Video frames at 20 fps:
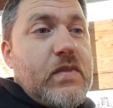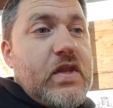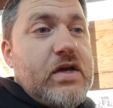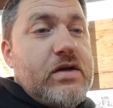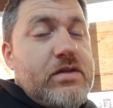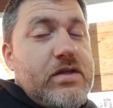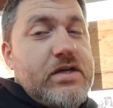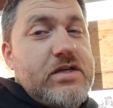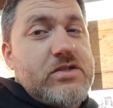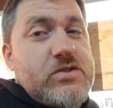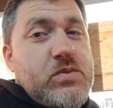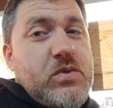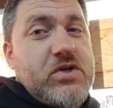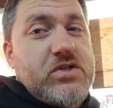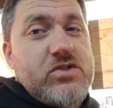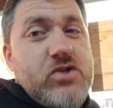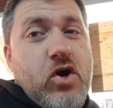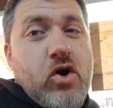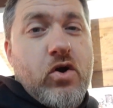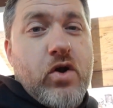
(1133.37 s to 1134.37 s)
these
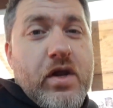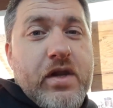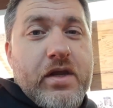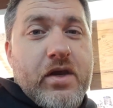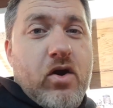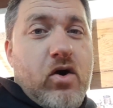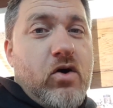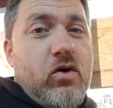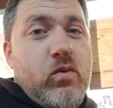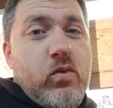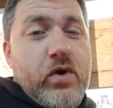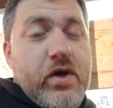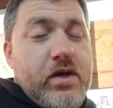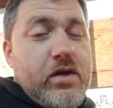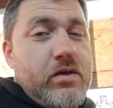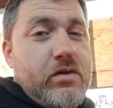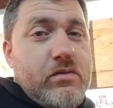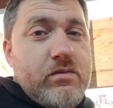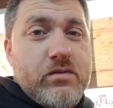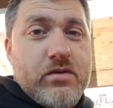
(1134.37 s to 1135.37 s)
ones already all
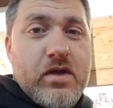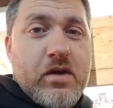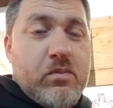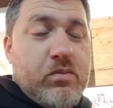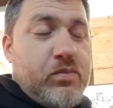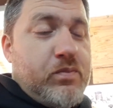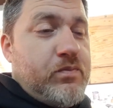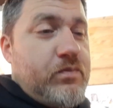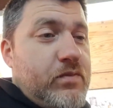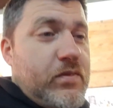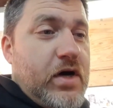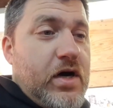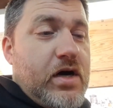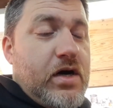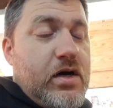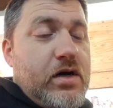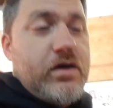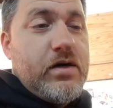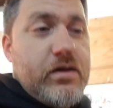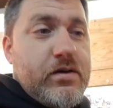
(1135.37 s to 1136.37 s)
went. They
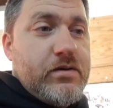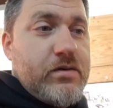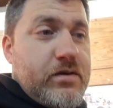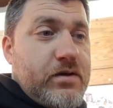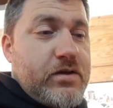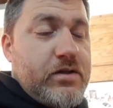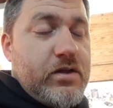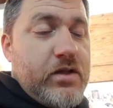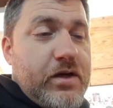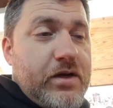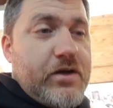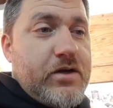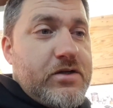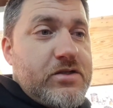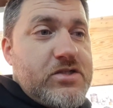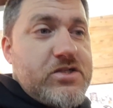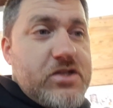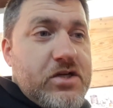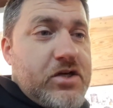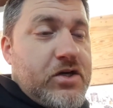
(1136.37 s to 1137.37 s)

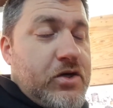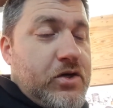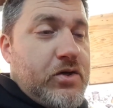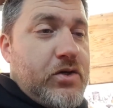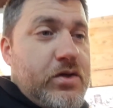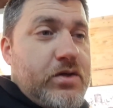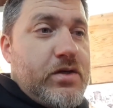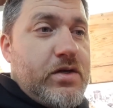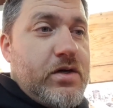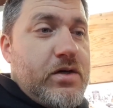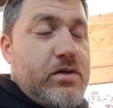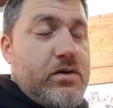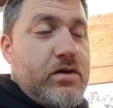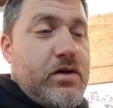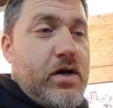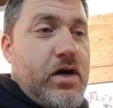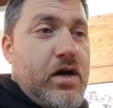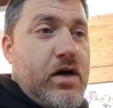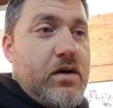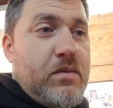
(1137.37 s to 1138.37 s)
clearanced good.
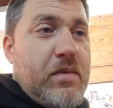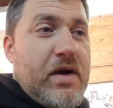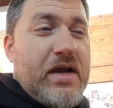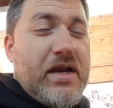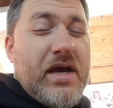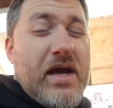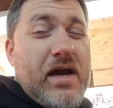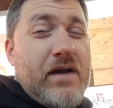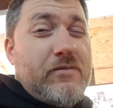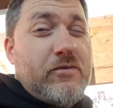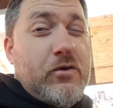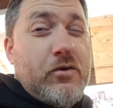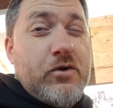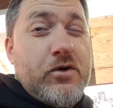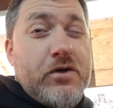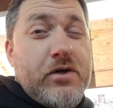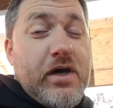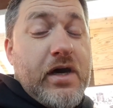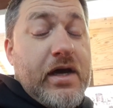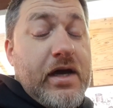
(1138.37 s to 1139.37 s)
I didn't have
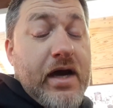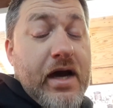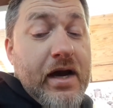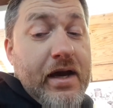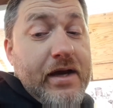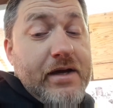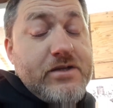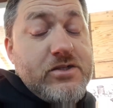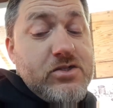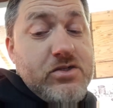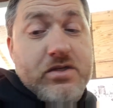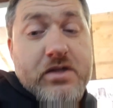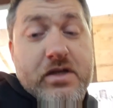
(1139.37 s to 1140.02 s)
to I actually